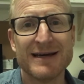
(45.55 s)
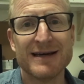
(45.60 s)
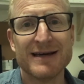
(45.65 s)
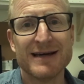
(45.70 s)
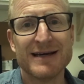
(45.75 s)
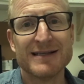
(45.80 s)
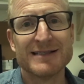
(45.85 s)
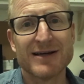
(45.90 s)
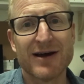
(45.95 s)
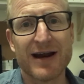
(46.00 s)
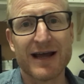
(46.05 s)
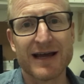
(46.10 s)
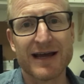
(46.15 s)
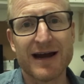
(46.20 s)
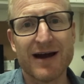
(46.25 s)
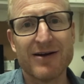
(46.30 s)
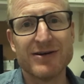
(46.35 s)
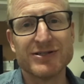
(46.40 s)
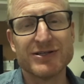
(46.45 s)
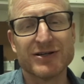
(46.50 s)
So I'd
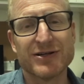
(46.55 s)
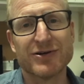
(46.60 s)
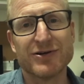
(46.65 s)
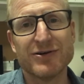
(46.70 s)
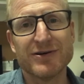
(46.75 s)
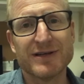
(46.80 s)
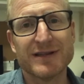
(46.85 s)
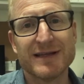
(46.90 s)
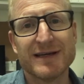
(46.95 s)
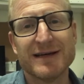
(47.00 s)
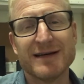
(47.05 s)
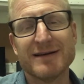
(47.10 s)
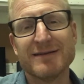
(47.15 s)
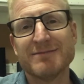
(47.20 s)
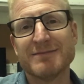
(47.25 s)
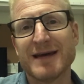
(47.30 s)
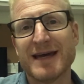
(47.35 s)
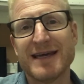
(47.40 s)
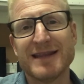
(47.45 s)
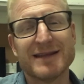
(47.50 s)
encourage you to cook
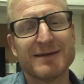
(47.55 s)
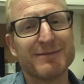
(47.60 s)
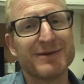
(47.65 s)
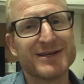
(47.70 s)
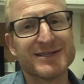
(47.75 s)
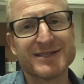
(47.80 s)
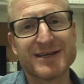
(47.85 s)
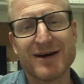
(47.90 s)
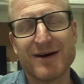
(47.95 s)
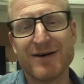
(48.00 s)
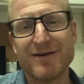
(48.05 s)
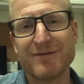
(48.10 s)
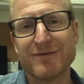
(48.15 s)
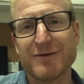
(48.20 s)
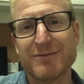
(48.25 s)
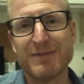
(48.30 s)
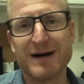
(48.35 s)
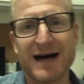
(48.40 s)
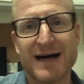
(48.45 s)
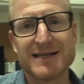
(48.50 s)
them, eat them
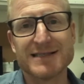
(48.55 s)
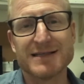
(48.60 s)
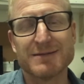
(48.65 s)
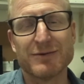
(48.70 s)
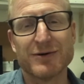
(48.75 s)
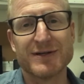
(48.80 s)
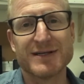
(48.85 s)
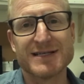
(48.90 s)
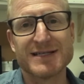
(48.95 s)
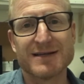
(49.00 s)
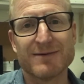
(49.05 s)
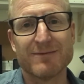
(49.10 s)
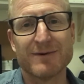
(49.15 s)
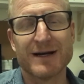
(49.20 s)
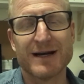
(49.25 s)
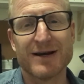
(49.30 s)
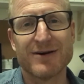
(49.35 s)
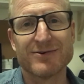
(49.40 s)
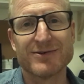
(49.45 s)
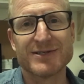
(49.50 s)
yourself, or pass them on to
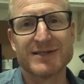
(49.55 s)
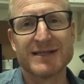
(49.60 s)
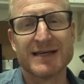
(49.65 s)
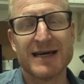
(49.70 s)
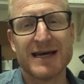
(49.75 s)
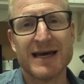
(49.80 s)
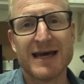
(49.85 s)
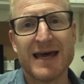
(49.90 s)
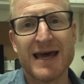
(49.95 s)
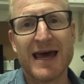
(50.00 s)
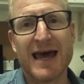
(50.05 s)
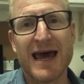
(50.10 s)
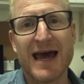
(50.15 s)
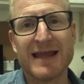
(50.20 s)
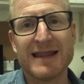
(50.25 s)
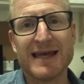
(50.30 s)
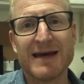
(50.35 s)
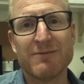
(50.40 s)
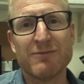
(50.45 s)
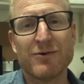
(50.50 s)
someone else.
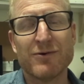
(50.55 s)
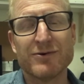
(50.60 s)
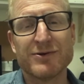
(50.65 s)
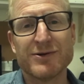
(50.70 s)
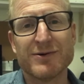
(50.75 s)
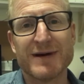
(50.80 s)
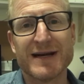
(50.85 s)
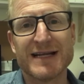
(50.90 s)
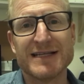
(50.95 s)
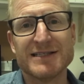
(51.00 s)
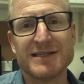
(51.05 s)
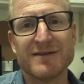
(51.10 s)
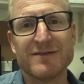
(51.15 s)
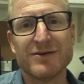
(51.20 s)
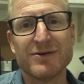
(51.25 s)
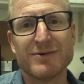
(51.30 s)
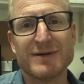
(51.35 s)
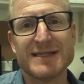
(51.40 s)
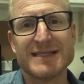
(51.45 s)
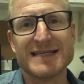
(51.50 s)
And then we'll do an
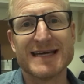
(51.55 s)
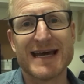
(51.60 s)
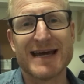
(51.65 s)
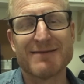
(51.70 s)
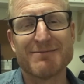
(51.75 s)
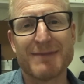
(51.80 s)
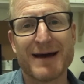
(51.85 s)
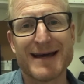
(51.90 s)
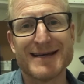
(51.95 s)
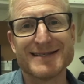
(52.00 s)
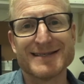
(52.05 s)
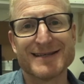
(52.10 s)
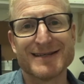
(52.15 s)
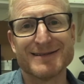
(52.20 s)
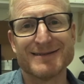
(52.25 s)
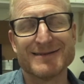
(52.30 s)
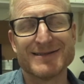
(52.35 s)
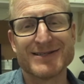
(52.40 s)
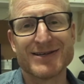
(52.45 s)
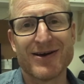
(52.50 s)
interview with Dan
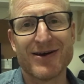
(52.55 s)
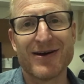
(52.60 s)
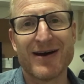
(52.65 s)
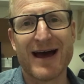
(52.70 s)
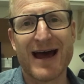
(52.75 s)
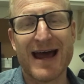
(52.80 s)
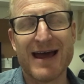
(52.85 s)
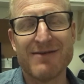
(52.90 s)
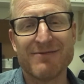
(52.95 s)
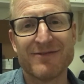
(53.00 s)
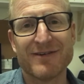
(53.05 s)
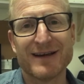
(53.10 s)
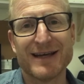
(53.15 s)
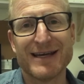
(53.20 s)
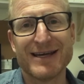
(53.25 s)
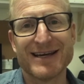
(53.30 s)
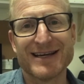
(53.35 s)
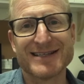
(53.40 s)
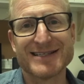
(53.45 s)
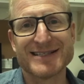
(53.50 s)
Mason. So
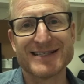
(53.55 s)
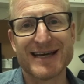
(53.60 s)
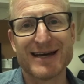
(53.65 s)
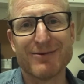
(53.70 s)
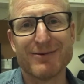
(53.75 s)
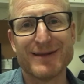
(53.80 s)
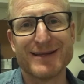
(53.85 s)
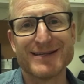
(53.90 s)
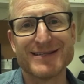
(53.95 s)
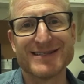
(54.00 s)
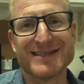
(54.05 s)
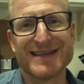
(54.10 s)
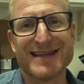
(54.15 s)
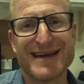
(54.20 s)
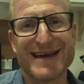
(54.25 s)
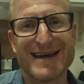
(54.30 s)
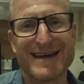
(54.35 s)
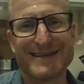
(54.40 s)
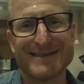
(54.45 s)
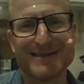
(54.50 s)
hopefully you can stay with us to
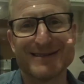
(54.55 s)
the end.